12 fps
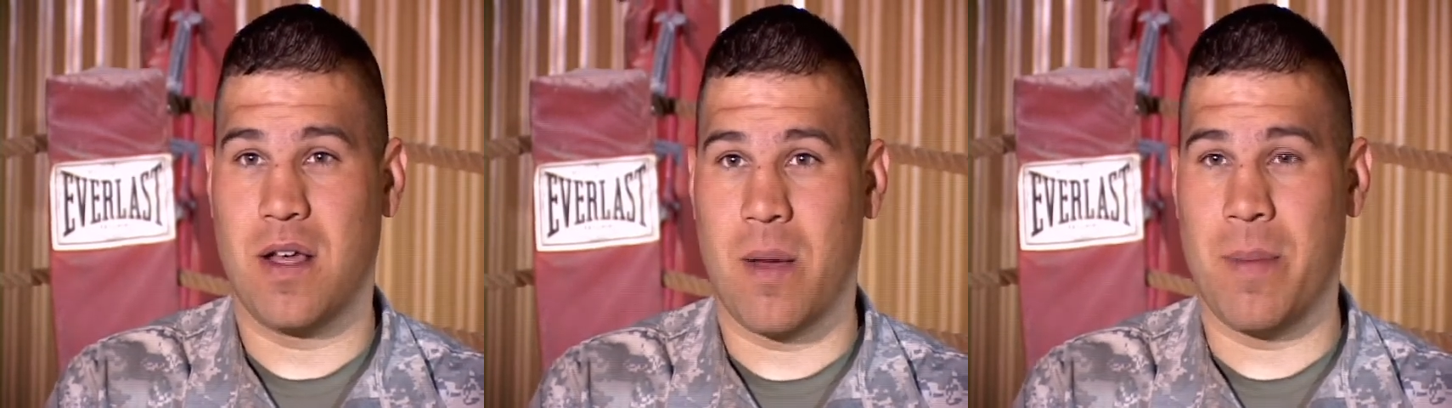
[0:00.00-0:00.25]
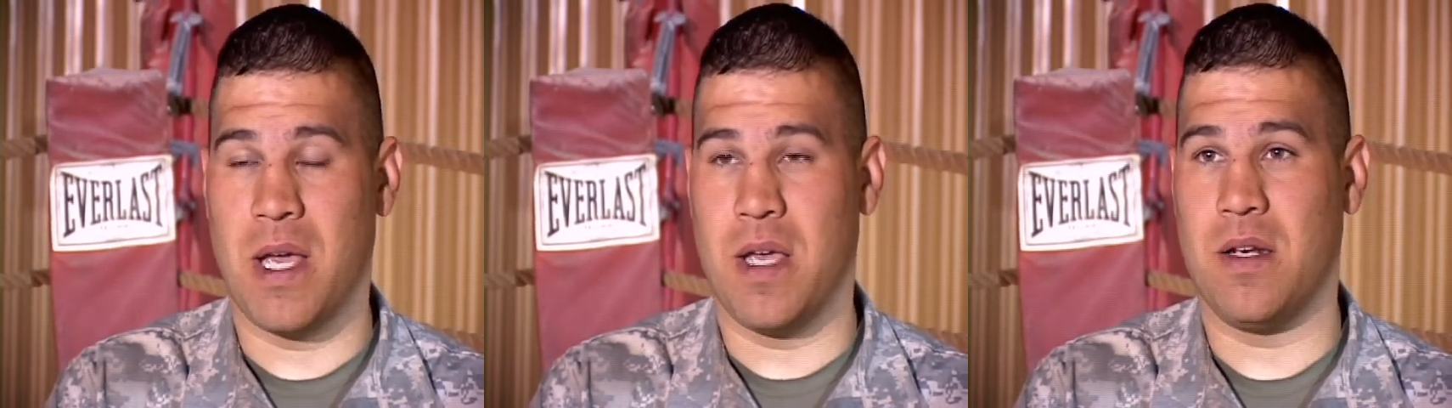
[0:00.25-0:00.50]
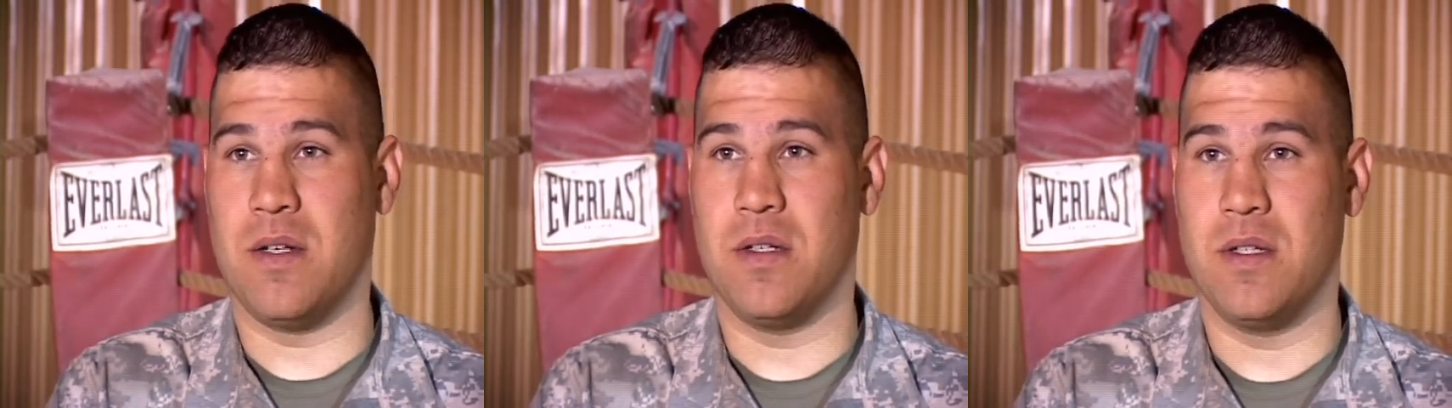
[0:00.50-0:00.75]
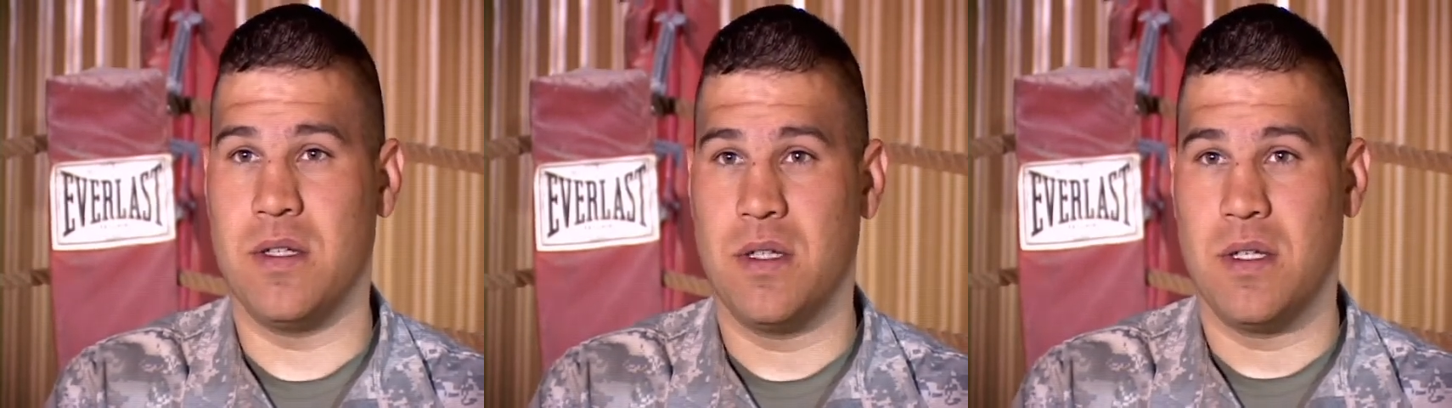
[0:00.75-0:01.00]
I mean,
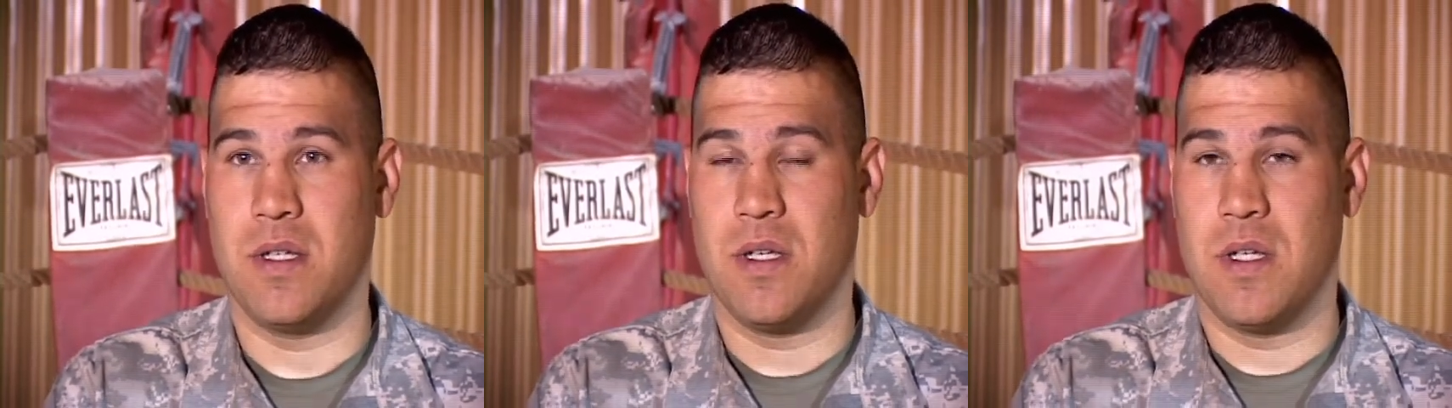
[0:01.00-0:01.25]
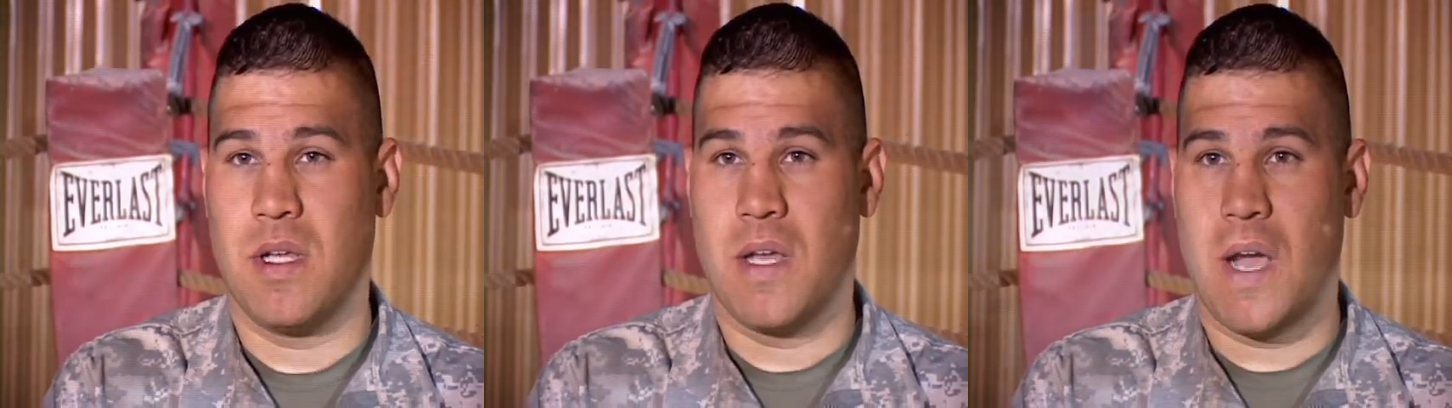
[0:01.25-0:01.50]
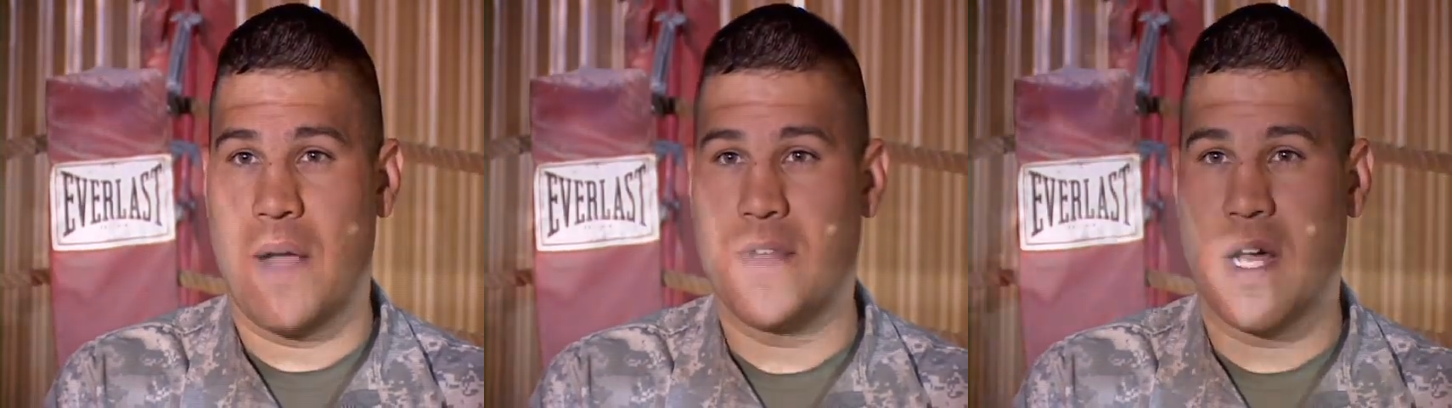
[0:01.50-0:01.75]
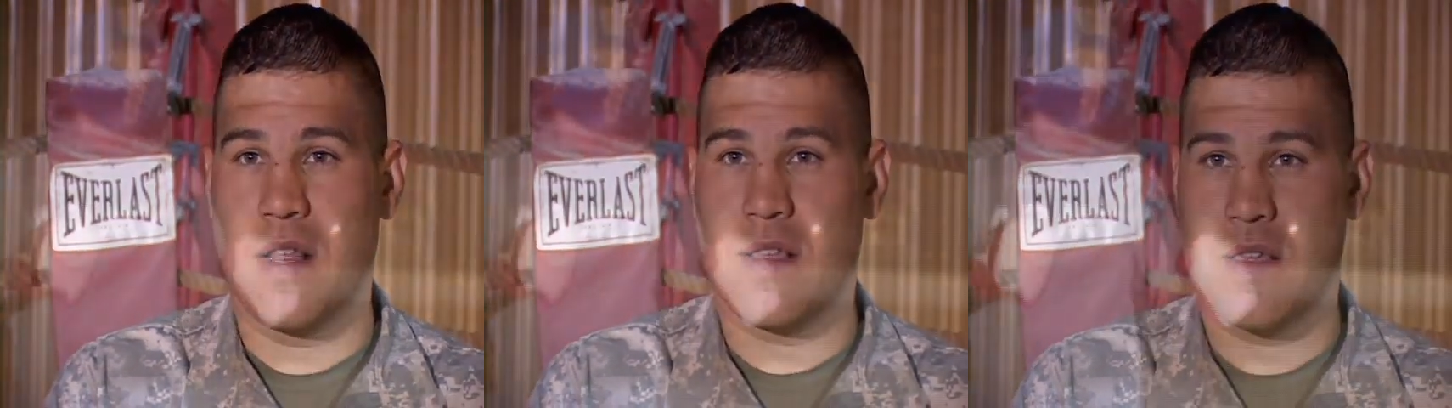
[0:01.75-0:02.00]

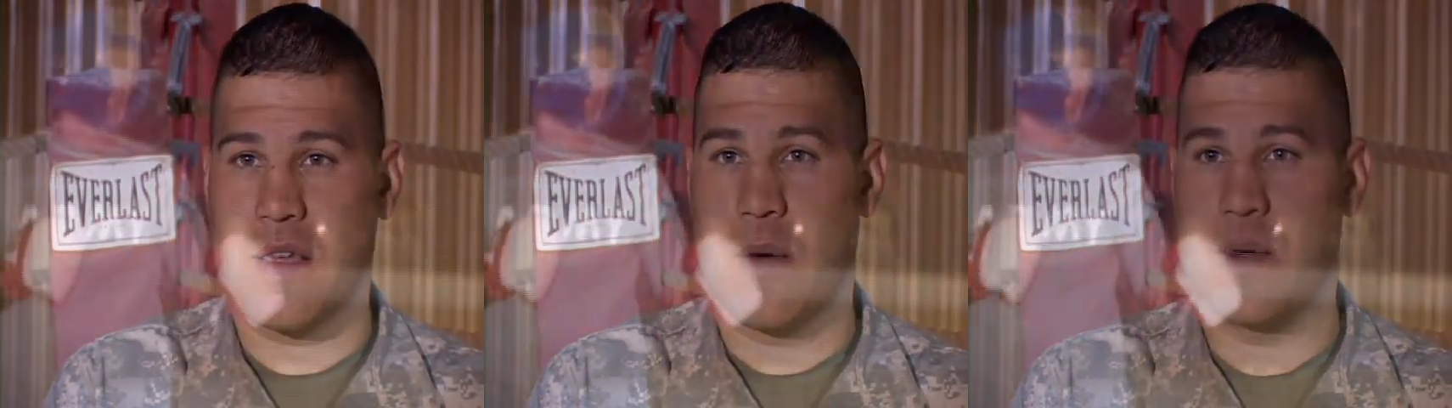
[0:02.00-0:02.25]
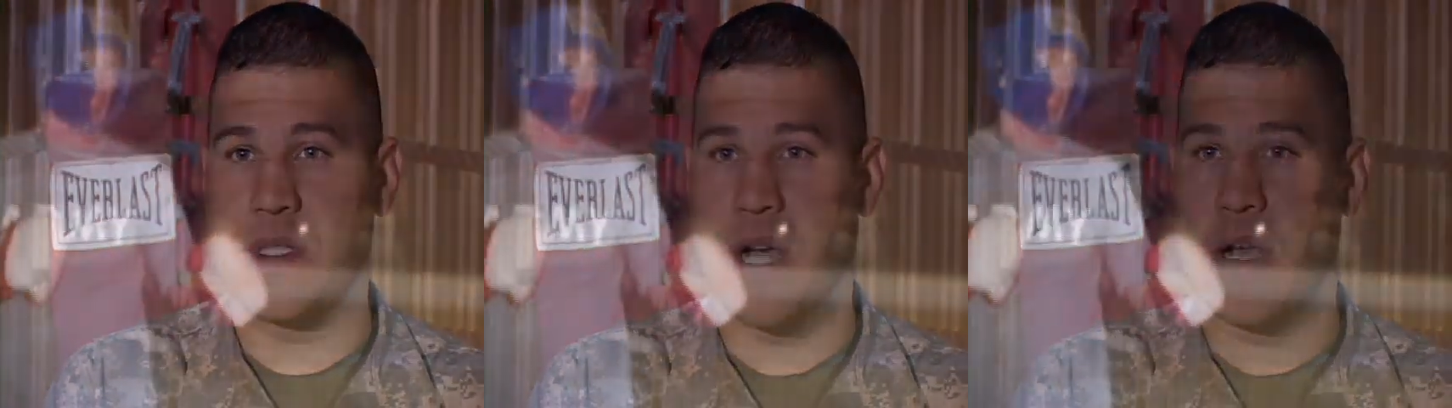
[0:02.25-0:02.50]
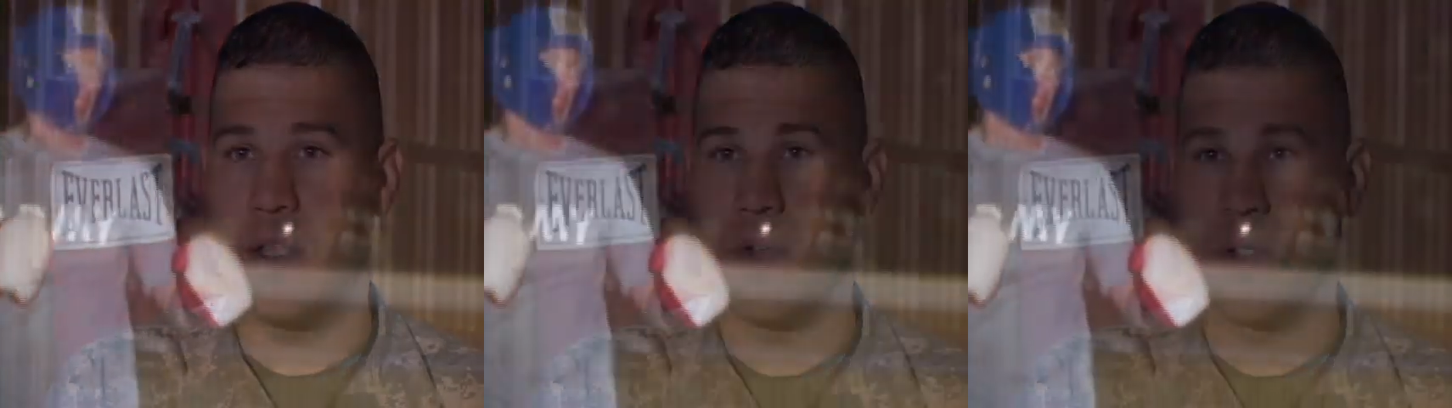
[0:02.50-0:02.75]
I've done it since I was 9